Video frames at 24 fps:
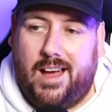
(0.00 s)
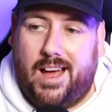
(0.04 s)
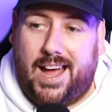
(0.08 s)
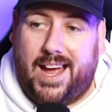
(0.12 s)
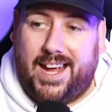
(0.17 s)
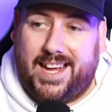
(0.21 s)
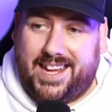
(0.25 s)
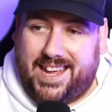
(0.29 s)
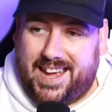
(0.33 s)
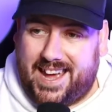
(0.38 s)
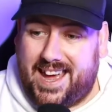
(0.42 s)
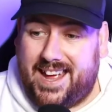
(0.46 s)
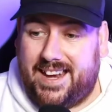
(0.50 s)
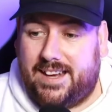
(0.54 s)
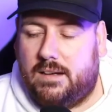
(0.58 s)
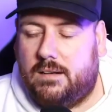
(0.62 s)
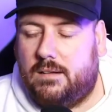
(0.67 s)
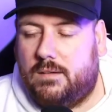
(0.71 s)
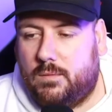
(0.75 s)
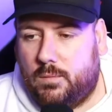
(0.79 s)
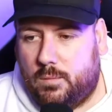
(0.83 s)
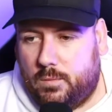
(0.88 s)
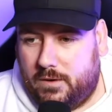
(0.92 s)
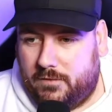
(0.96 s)
Again,
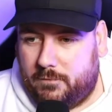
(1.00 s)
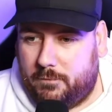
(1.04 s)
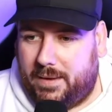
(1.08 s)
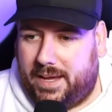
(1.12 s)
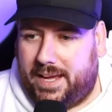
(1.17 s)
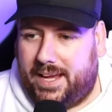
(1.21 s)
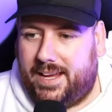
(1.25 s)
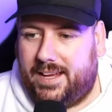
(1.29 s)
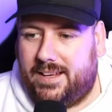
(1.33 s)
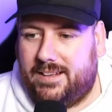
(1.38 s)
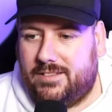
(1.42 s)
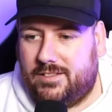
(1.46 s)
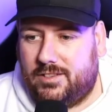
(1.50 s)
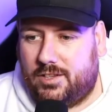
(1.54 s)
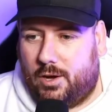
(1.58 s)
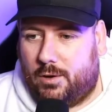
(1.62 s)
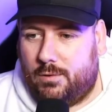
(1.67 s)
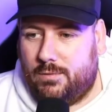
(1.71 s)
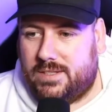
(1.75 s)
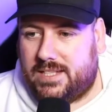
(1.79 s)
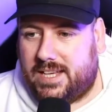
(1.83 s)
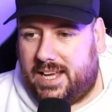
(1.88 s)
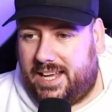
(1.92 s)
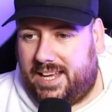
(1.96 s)
with me,
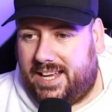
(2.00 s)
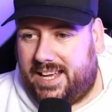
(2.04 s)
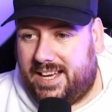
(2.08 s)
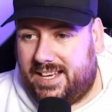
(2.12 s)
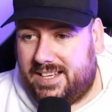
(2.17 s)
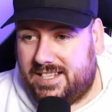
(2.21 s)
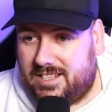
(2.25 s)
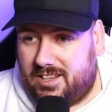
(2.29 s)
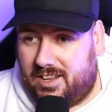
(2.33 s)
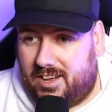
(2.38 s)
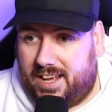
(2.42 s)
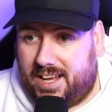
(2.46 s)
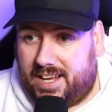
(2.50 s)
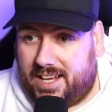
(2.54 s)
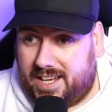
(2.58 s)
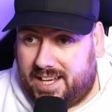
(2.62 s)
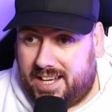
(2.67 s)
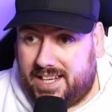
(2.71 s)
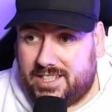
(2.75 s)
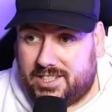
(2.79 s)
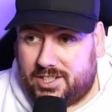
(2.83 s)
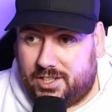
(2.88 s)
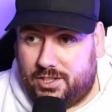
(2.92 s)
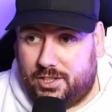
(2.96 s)
don't take it as like
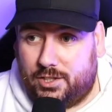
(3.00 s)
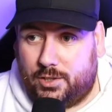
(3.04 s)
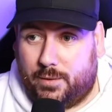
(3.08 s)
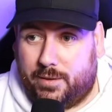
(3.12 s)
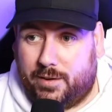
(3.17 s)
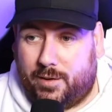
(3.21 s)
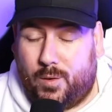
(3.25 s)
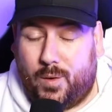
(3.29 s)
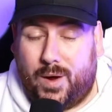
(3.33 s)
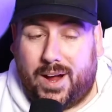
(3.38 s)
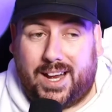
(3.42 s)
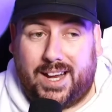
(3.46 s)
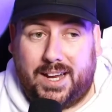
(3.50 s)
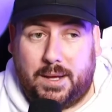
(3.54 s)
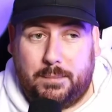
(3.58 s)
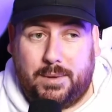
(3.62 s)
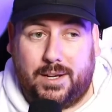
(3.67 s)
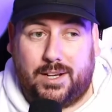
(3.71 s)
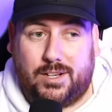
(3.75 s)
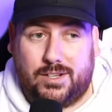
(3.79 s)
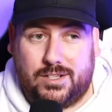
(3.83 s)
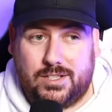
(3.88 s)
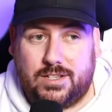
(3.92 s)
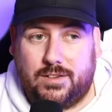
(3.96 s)
it's going to do it quickly
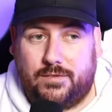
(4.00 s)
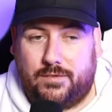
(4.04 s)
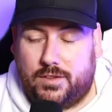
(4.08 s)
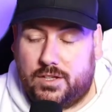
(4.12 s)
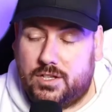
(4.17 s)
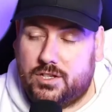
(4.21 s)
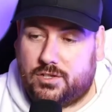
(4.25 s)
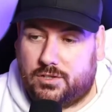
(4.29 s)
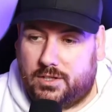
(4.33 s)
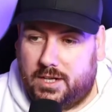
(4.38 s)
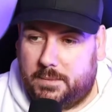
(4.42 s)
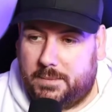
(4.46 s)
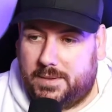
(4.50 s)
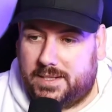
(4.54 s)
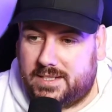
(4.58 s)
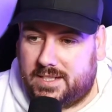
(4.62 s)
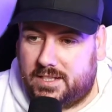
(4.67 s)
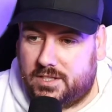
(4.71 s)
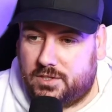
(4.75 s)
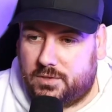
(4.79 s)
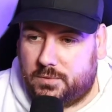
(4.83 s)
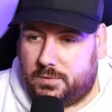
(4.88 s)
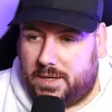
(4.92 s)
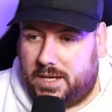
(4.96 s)
because of the streaming
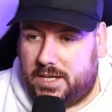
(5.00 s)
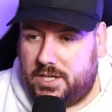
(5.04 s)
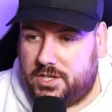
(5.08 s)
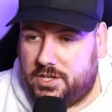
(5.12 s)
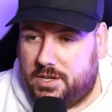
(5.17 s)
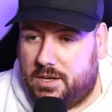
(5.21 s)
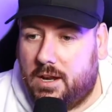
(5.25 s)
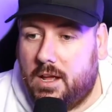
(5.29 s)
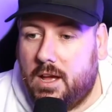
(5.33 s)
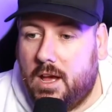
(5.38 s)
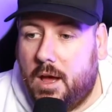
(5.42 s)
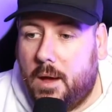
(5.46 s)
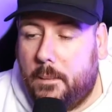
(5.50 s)
situation.